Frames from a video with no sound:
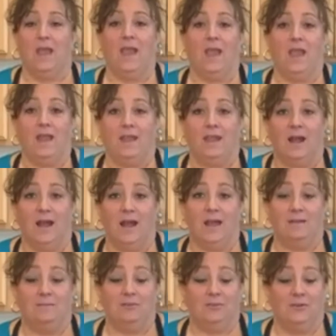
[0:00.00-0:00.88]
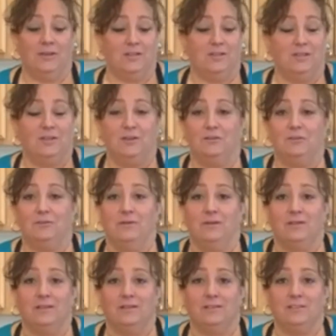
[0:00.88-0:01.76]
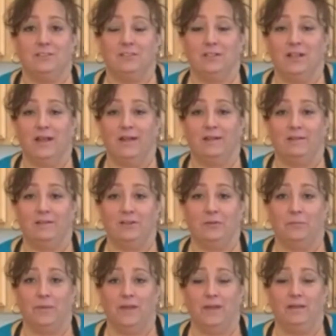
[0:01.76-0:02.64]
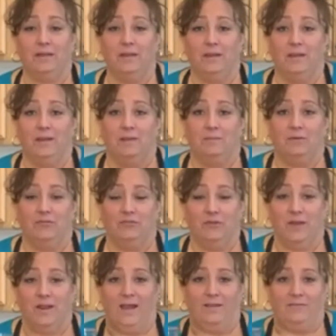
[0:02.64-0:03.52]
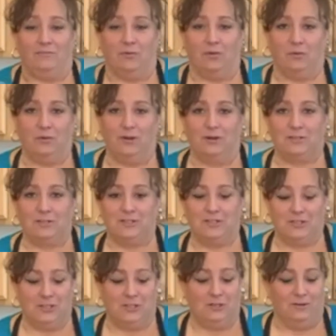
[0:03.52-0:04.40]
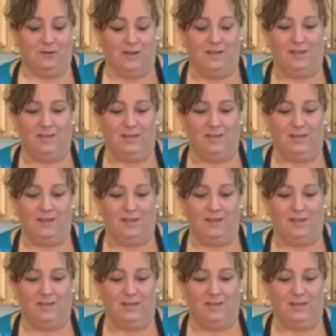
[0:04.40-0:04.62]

and I'm going to go chill out a little bit before I have more work to do,